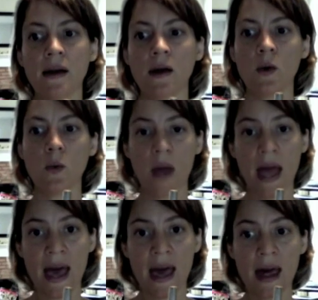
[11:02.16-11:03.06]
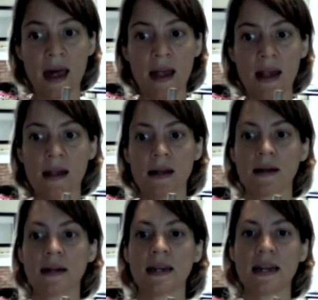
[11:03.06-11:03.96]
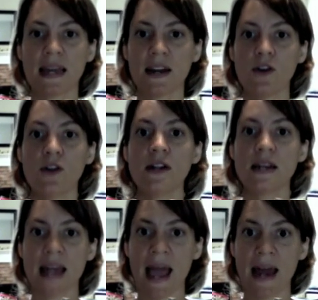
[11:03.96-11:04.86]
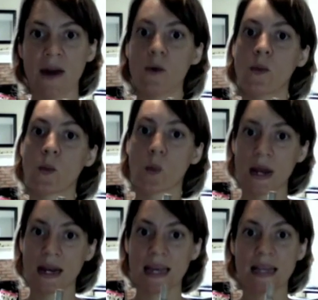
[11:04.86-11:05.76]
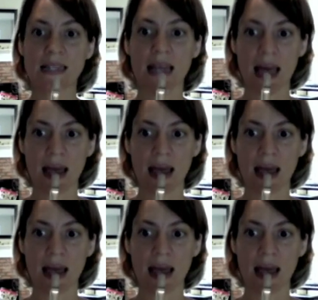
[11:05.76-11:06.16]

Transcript: a rail. Niddle naddle went his head.